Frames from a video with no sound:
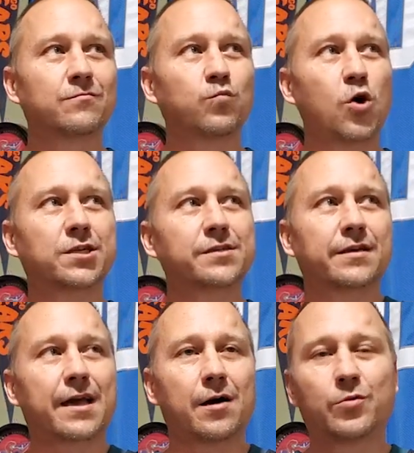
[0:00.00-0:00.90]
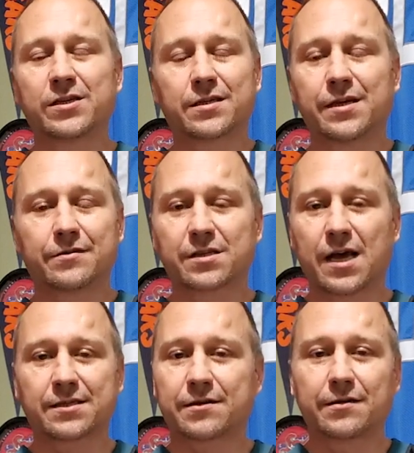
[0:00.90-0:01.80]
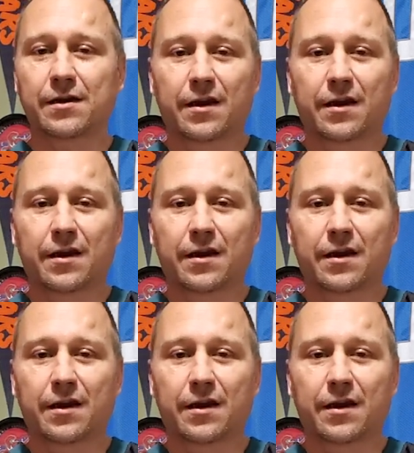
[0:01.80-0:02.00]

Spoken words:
watching the Cowboys and Eagles last Sunday.